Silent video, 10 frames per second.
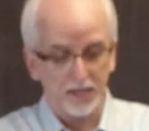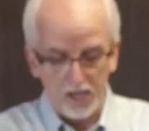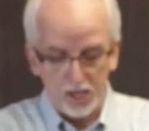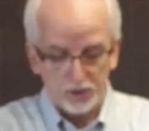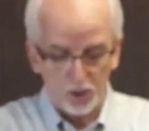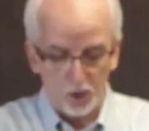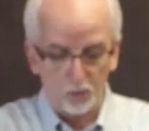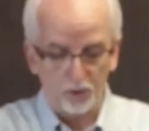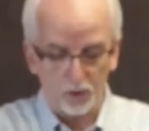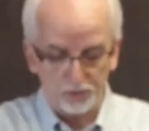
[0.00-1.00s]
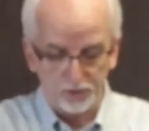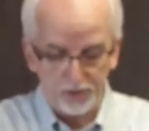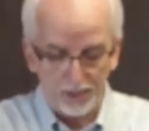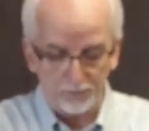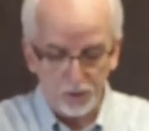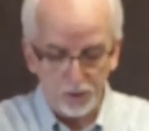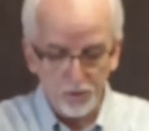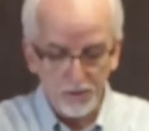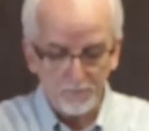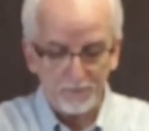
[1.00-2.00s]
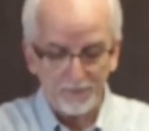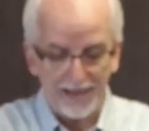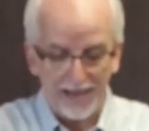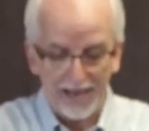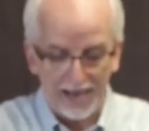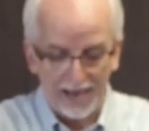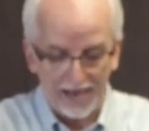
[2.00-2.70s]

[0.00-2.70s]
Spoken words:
Okay. So we'll go W, I,